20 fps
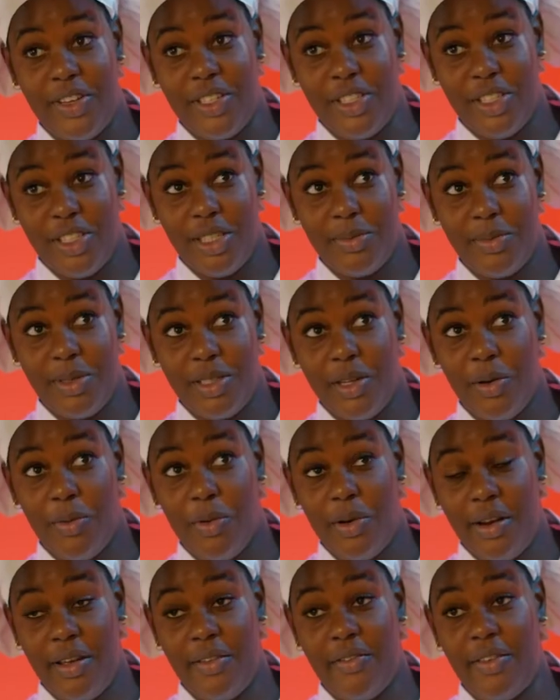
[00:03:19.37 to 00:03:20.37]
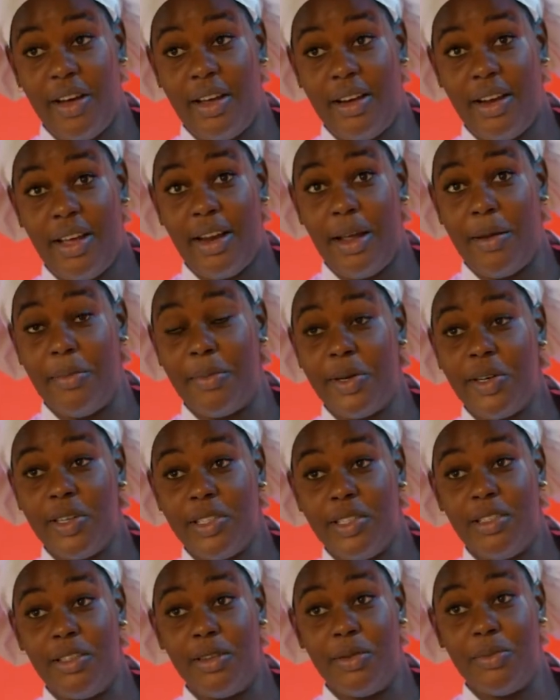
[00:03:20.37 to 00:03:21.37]
vegetables or whatever that I'm
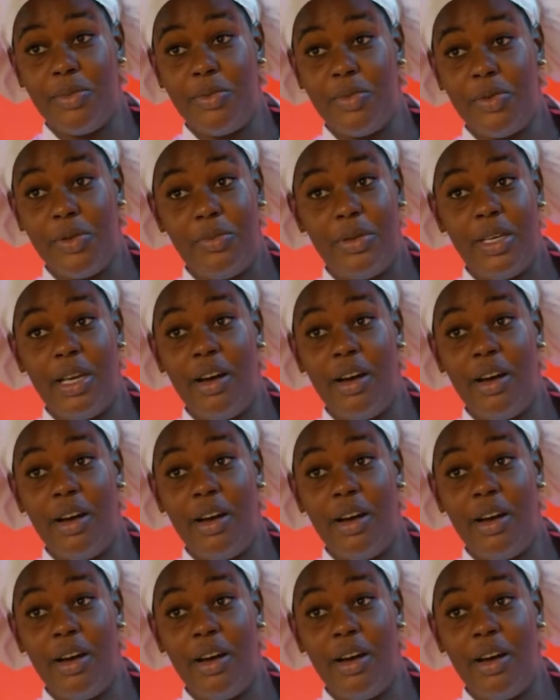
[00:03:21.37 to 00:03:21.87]
cutting up would